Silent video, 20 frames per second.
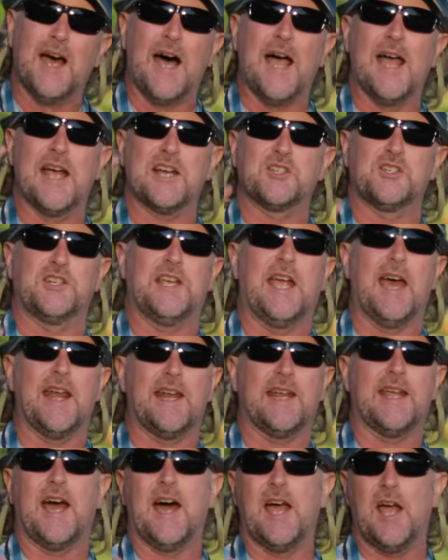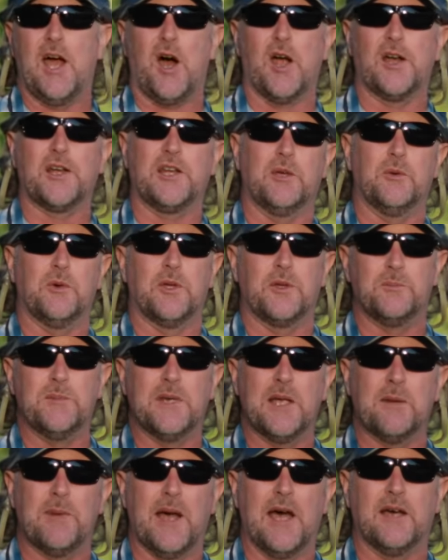I actually had a guy argue with
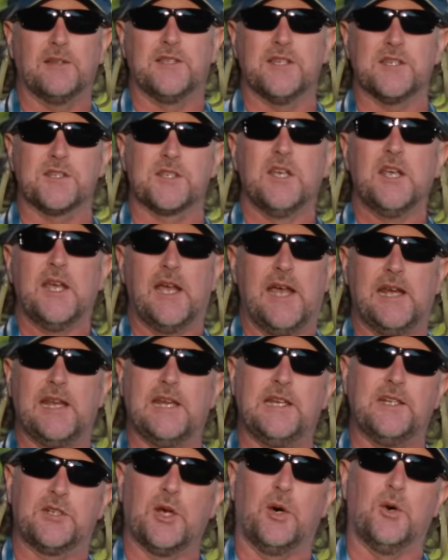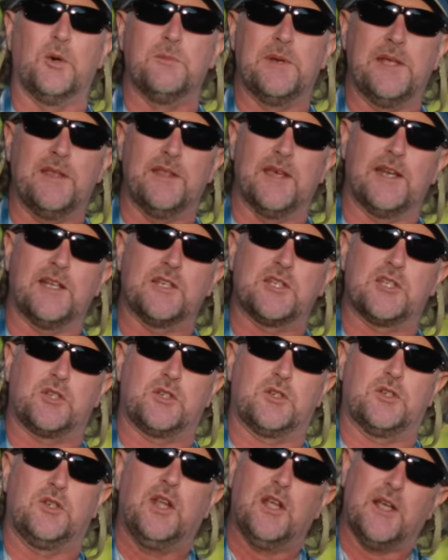me about this, and he told me that
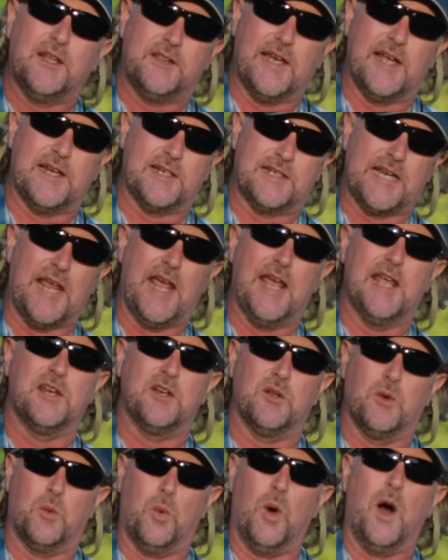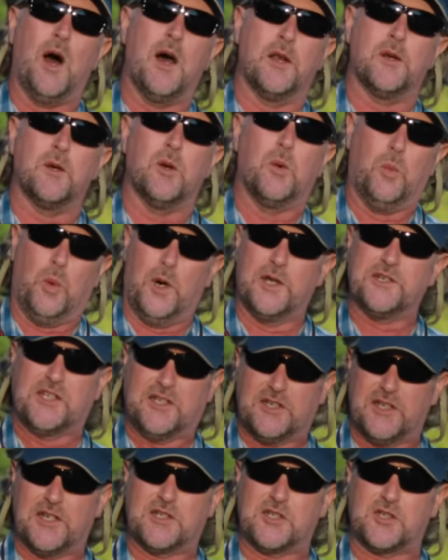that 10 to 1
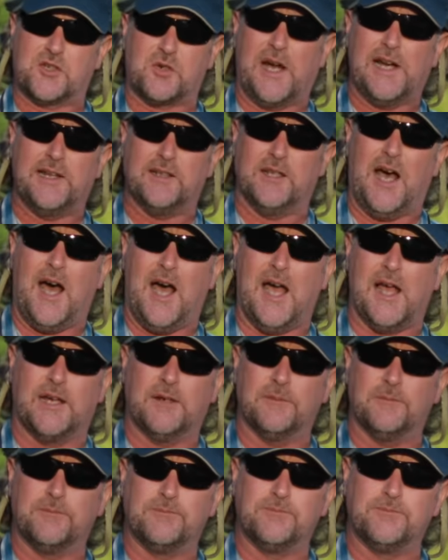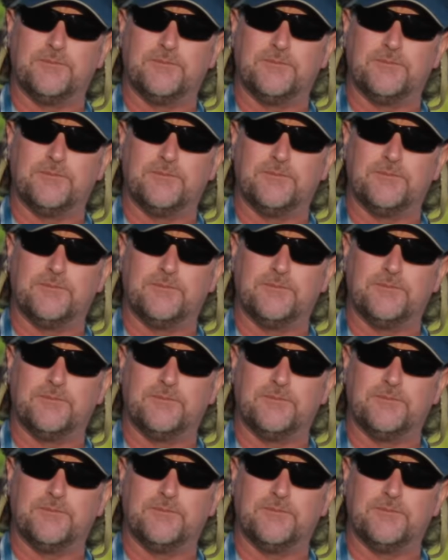wasn't a straight line.